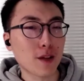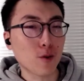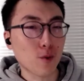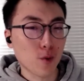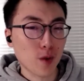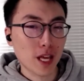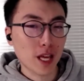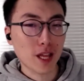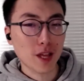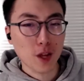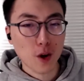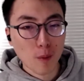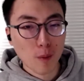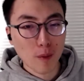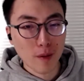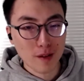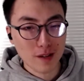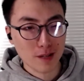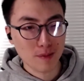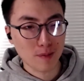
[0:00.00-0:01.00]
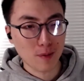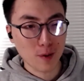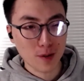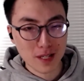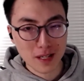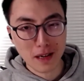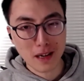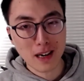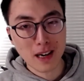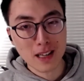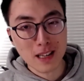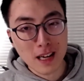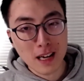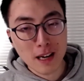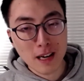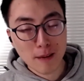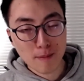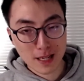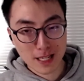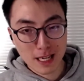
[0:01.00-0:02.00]
don't really know about the sports a lot,
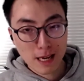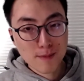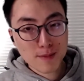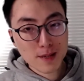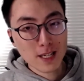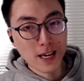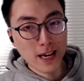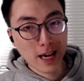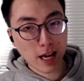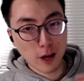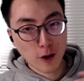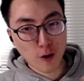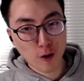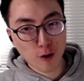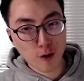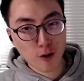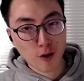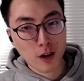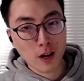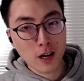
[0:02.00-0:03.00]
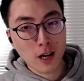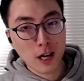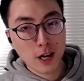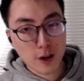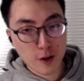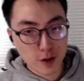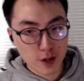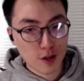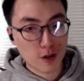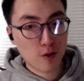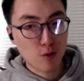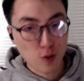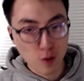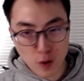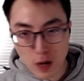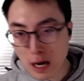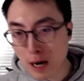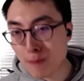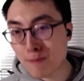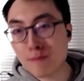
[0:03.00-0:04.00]
but seems like you're you
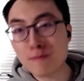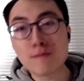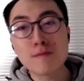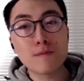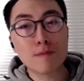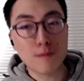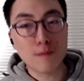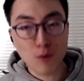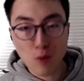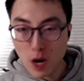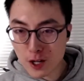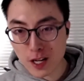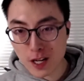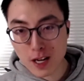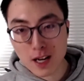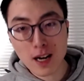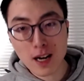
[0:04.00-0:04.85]
grew up watching